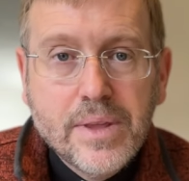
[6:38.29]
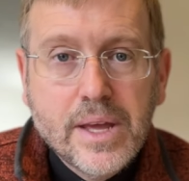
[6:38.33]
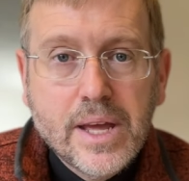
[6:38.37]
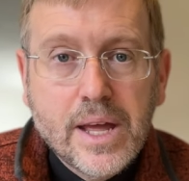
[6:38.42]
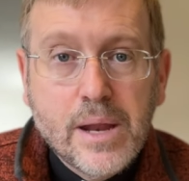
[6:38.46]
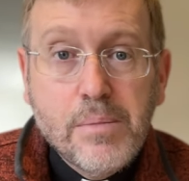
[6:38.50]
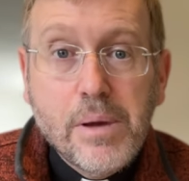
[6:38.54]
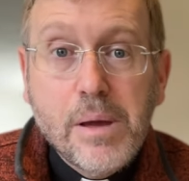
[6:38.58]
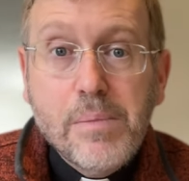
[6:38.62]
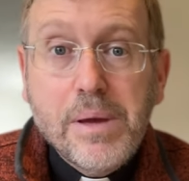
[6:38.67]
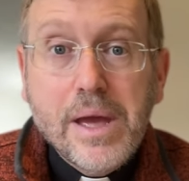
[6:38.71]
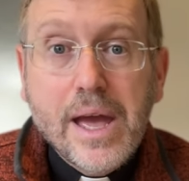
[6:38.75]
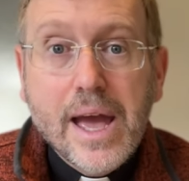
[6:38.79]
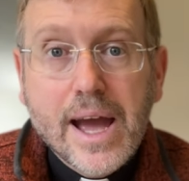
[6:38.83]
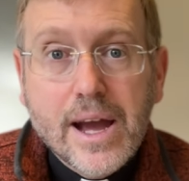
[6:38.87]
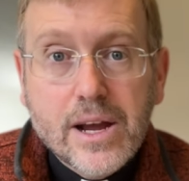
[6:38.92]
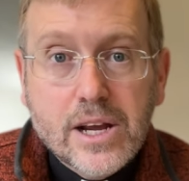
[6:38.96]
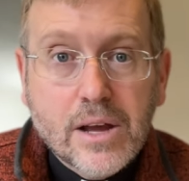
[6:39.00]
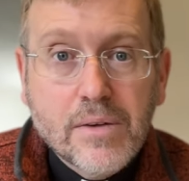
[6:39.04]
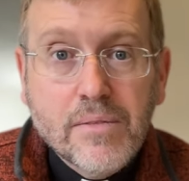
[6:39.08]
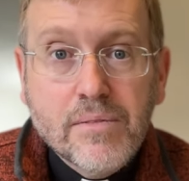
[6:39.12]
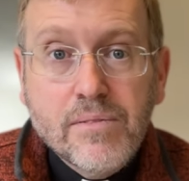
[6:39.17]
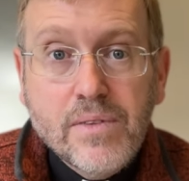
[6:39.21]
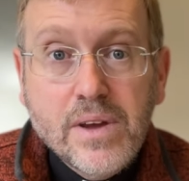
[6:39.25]
It may be
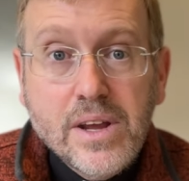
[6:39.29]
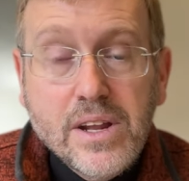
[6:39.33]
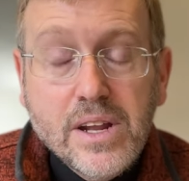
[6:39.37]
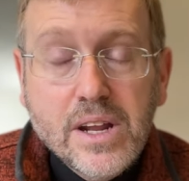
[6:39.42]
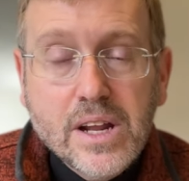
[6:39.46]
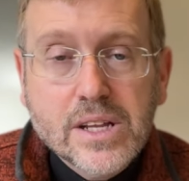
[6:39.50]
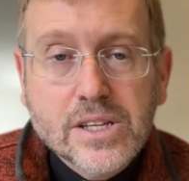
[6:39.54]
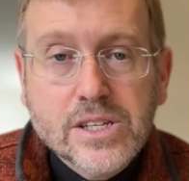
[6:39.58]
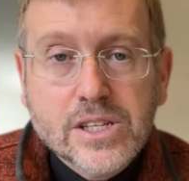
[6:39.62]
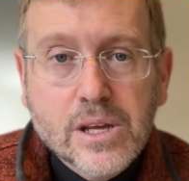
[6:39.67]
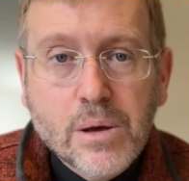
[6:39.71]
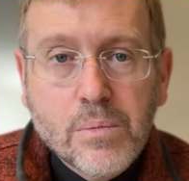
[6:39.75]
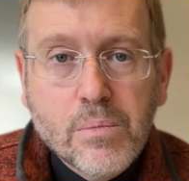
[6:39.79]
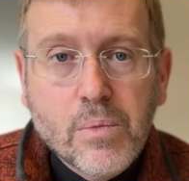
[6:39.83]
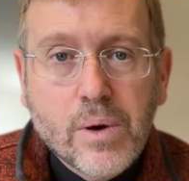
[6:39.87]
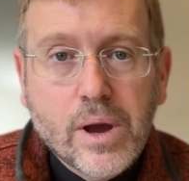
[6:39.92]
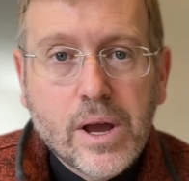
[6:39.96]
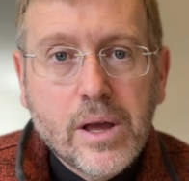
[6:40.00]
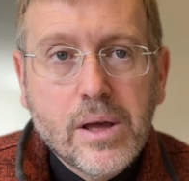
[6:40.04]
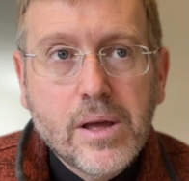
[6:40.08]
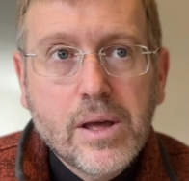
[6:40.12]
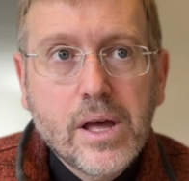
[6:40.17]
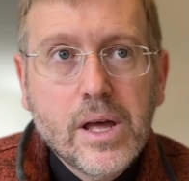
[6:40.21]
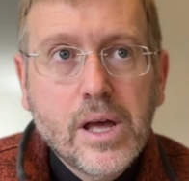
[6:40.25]
convenient in some
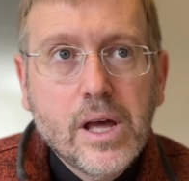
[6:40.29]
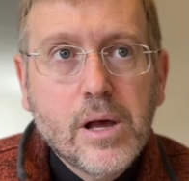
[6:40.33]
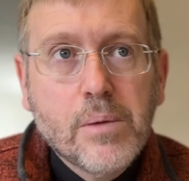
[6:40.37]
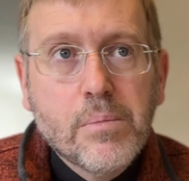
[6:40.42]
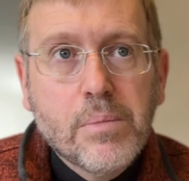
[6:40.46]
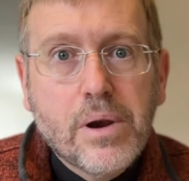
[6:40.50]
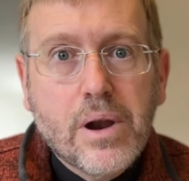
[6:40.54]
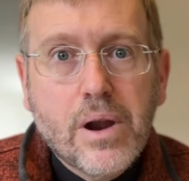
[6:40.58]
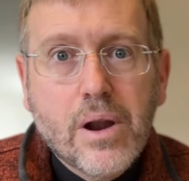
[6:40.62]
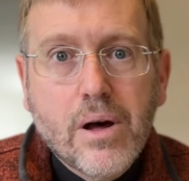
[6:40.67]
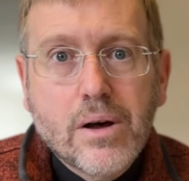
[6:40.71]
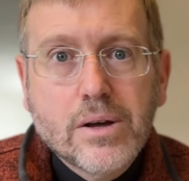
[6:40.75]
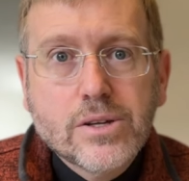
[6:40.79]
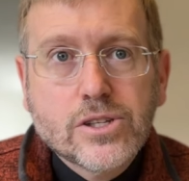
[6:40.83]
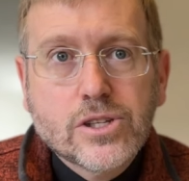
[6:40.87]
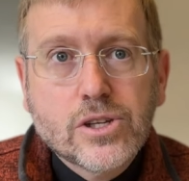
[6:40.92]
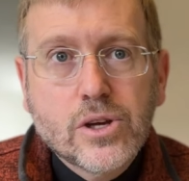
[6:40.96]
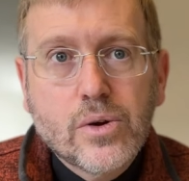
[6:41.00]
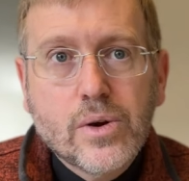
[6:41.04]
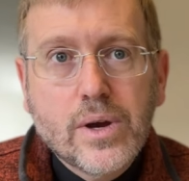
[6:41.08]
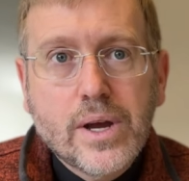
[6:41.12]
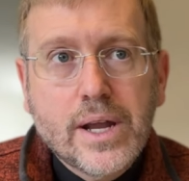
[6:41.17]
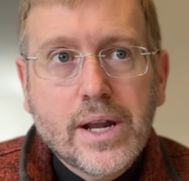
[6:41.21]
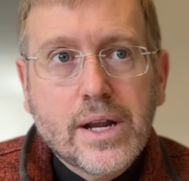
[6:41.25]
way, but it
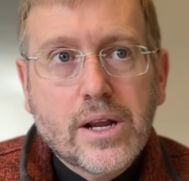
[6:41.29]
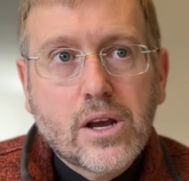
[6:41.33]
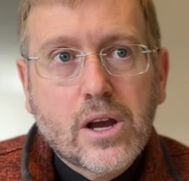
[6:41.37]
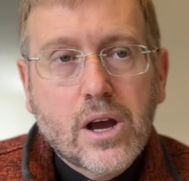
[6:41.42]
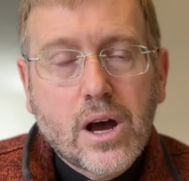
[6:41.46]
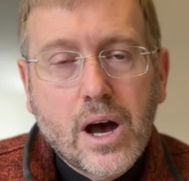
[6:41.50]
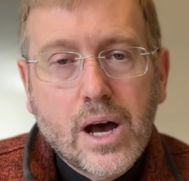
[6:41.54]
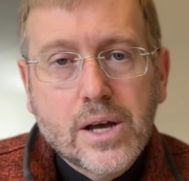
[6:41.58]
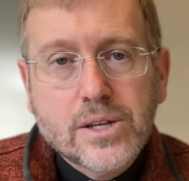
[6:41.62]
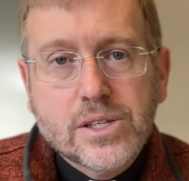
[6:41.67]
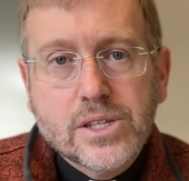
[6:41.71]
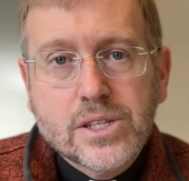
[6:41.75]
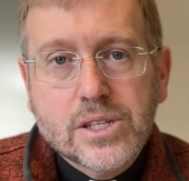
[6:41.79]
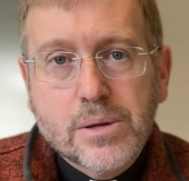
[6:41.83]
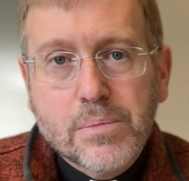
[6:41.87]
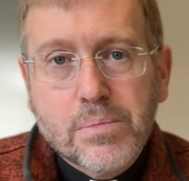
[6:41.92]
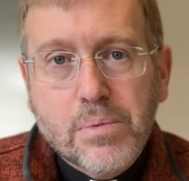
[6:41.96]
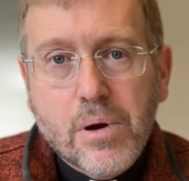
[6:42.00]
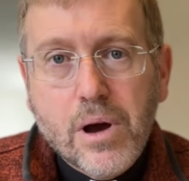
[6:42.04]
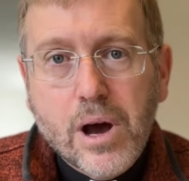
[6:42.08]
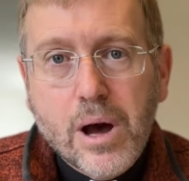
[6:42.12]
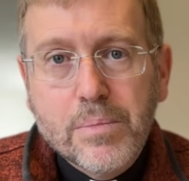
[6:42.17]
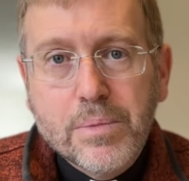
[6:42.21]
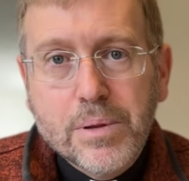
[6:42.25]
also it causes a
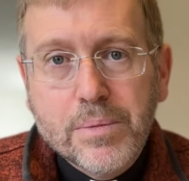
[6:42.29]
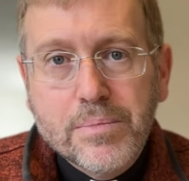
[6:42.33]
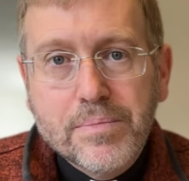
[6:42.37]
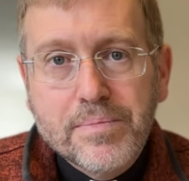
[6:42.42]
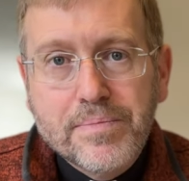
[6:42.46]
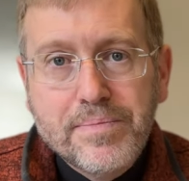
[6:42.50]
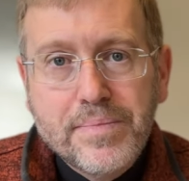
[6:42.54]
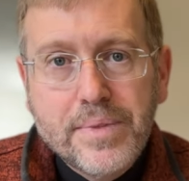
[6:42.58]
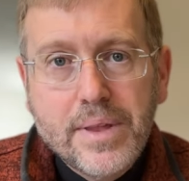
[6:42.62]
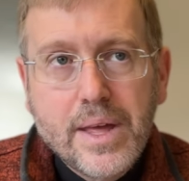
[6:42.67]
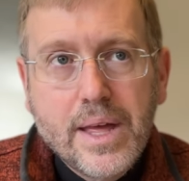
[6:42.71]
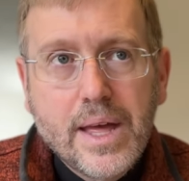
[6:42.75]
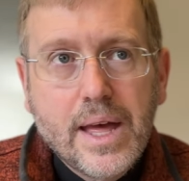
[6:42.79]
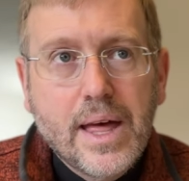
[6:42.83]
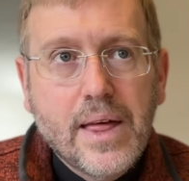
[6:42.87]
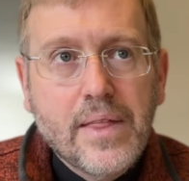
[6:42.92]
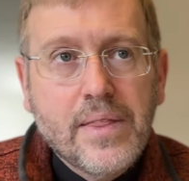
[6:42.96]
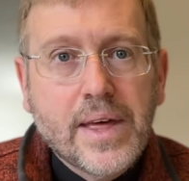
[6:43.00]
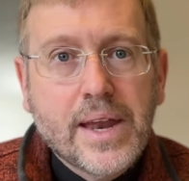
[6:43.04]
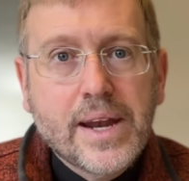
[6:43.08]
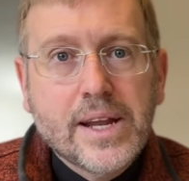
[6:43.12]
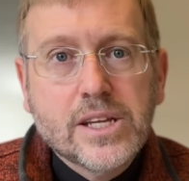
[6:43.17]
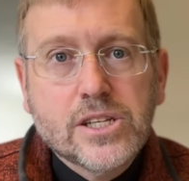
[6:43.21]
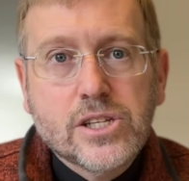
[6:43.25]
problem,
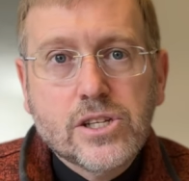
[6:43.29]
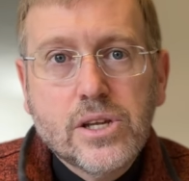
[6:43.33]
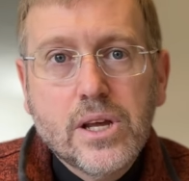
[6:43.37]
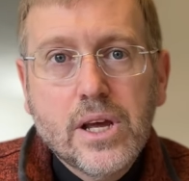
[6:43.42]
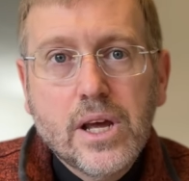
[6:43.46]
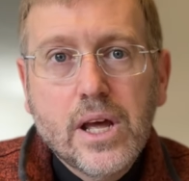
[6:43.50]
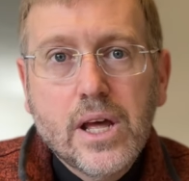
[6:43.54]
and that is